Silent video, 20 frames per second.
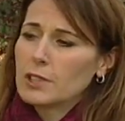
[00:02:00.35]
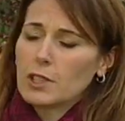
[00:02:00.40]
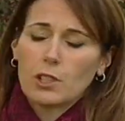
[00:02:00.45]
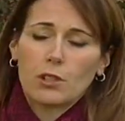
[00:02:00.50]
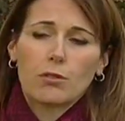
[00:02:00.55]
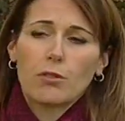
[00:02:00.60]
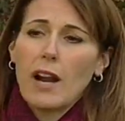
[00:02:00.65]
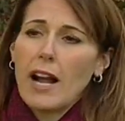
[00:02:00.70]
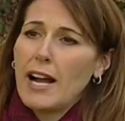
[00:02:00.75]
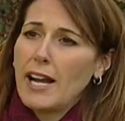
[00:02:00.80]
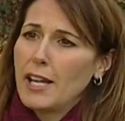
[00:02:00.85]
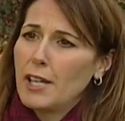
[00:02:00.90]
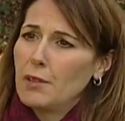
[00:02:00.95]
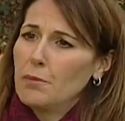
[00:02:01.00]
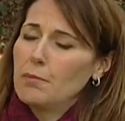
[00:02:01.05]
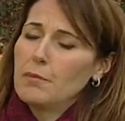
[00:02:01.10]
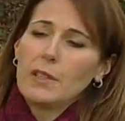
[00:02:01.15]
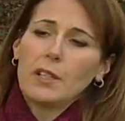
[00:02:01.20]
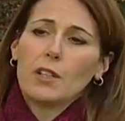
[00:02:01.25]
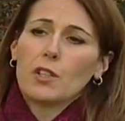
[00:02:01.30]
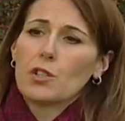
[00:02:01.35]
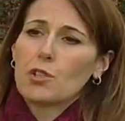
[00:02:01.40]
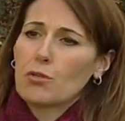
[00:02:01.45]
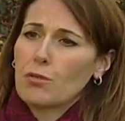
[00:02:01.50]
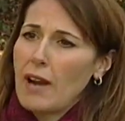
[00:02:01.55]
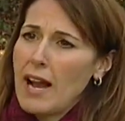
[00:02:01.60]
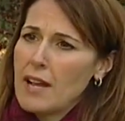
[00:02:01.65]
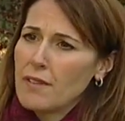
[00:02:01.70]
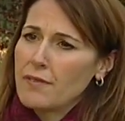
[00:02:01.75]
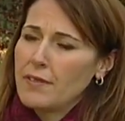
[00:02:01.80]
Crime,
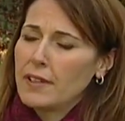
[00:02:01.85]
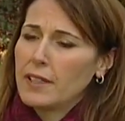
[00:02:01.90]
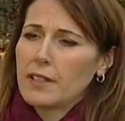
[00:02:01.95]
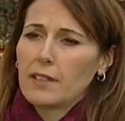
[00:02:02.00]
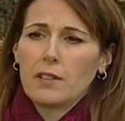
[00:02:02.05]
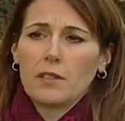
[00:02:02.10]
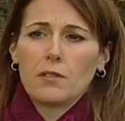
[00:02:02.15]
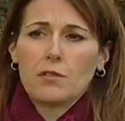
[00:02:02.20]
traffic,